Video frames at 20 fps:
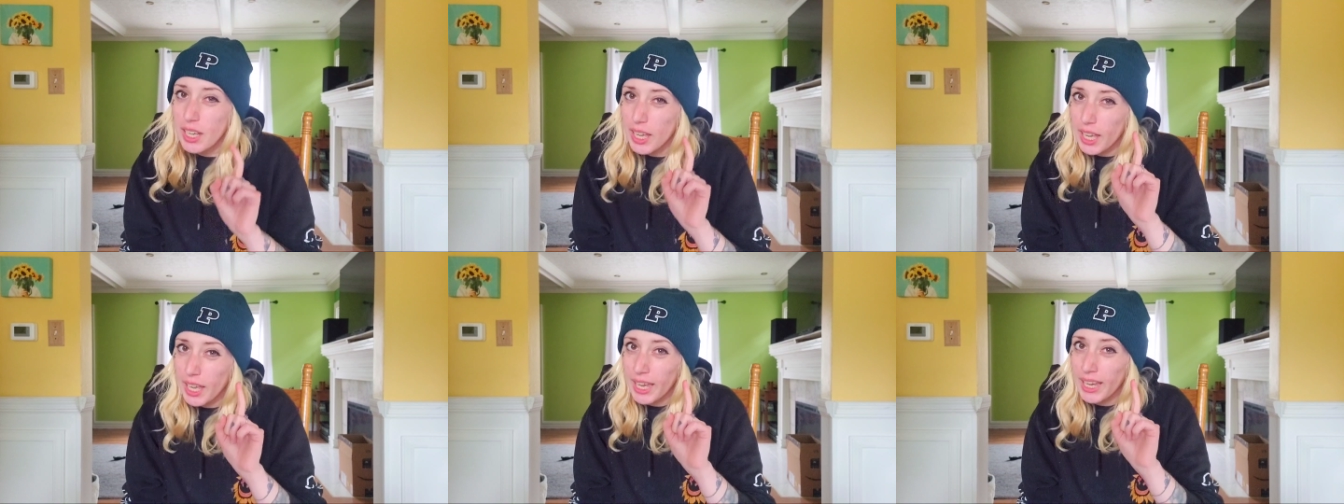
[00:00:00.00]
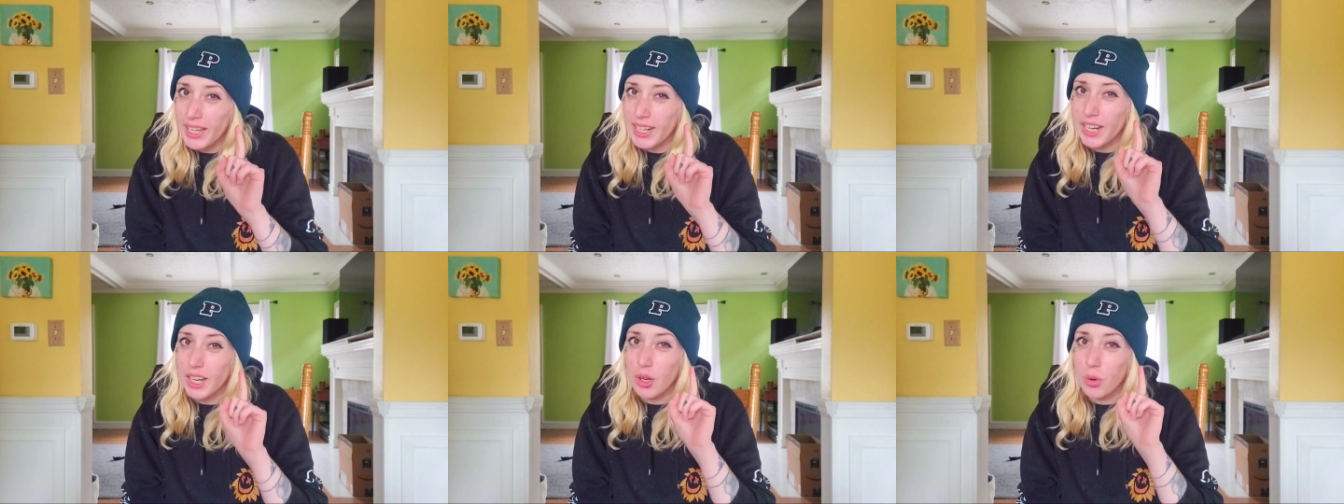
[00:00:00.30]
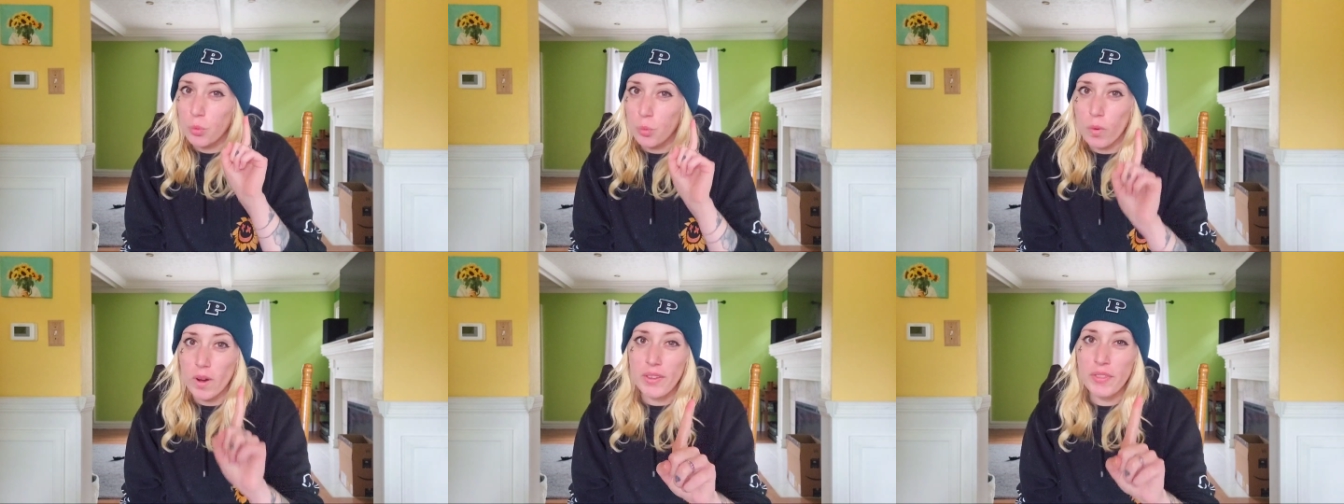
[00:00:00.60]
And
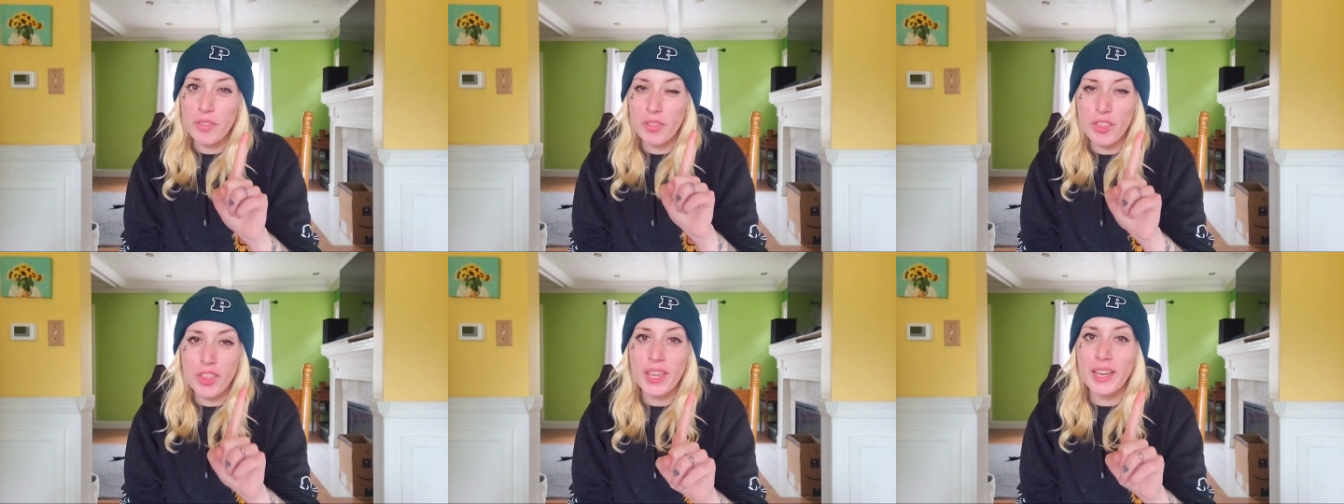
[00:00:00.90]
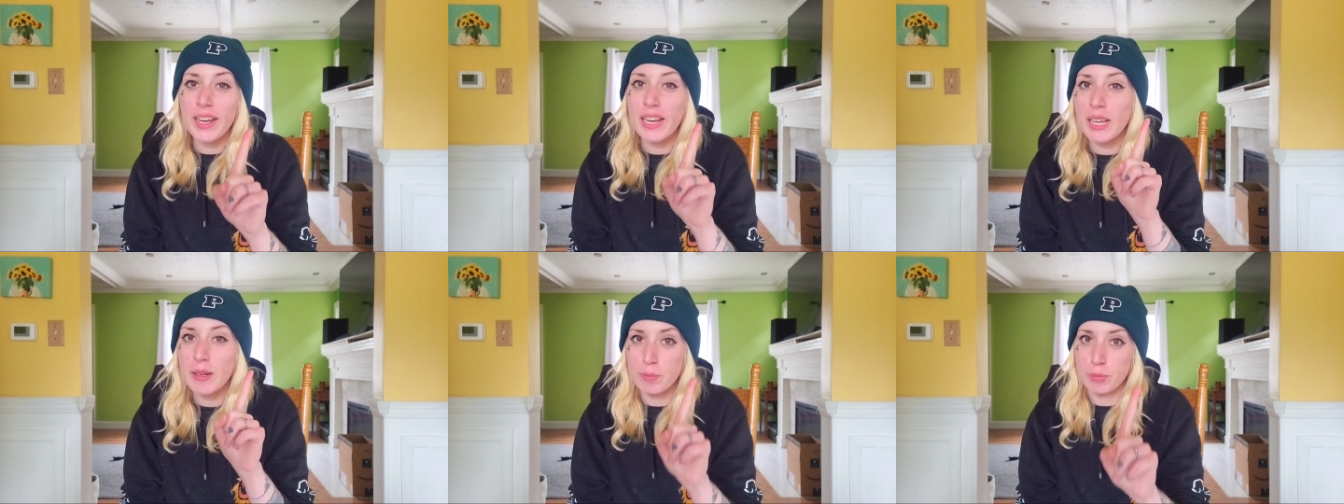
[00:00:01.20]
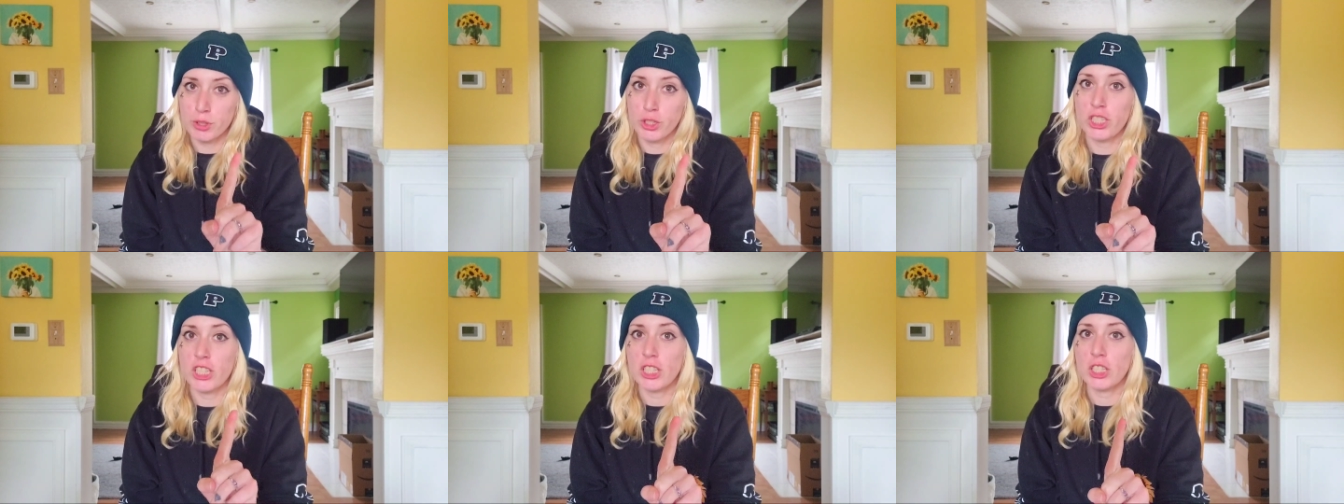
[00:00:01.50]
one thing in
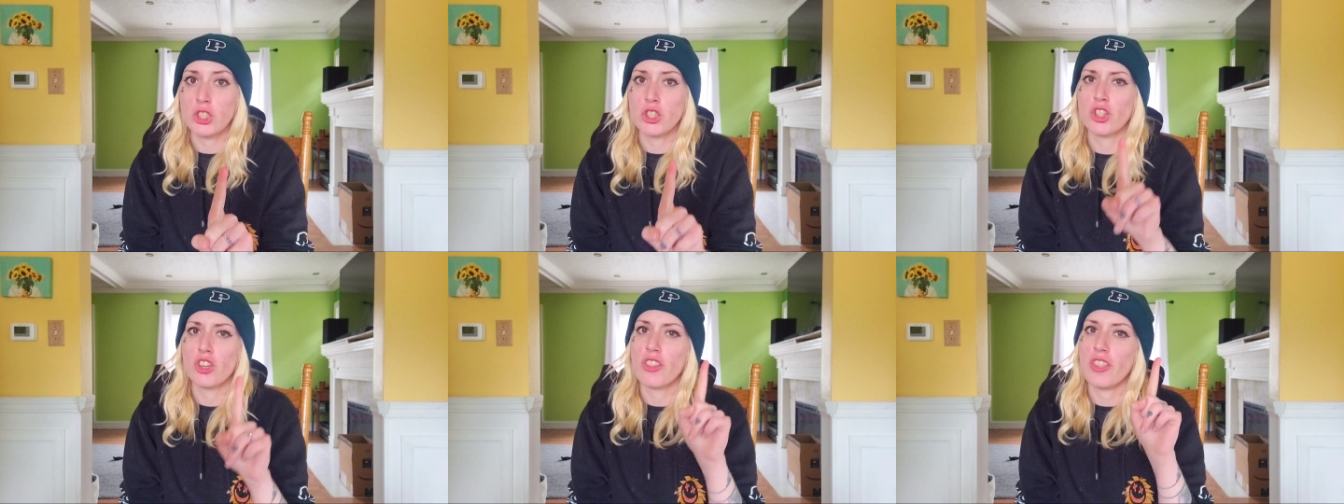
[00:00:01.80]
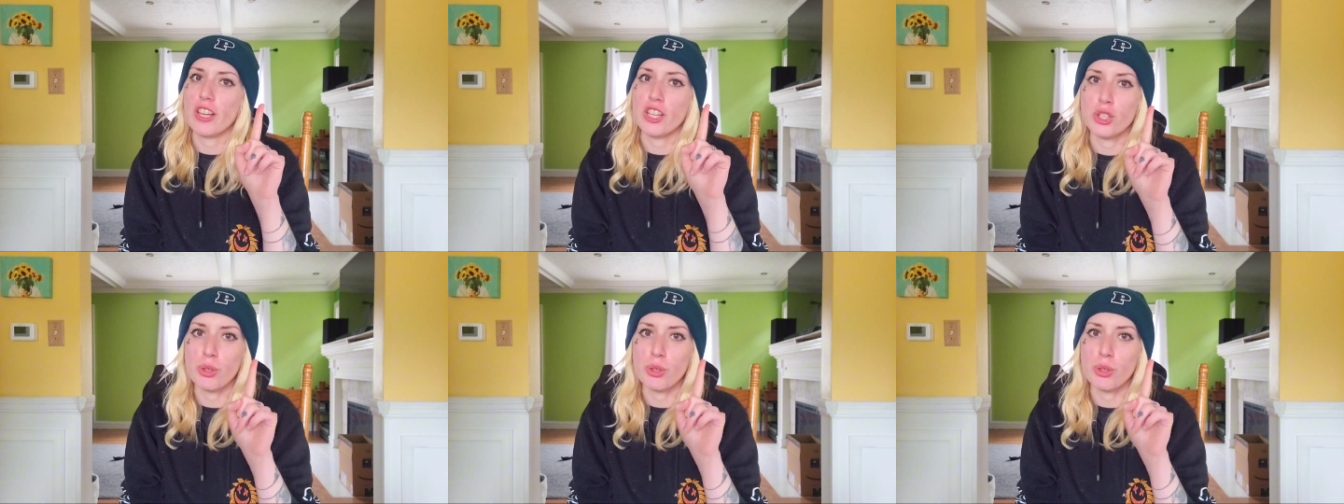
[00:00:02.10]
particular that